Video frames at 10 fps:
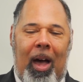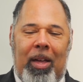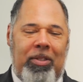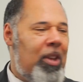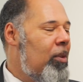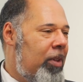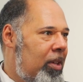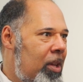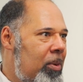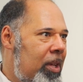Soviet
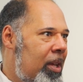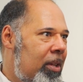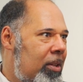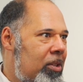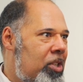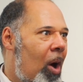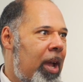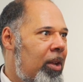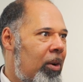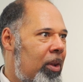Union and
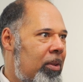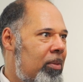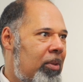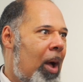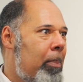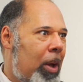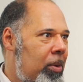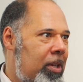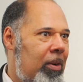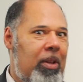China and
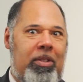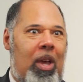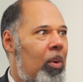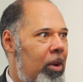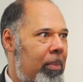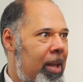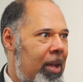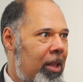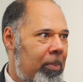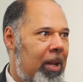Cambodia and so on, and many
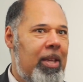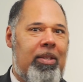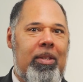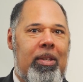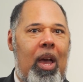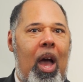other places.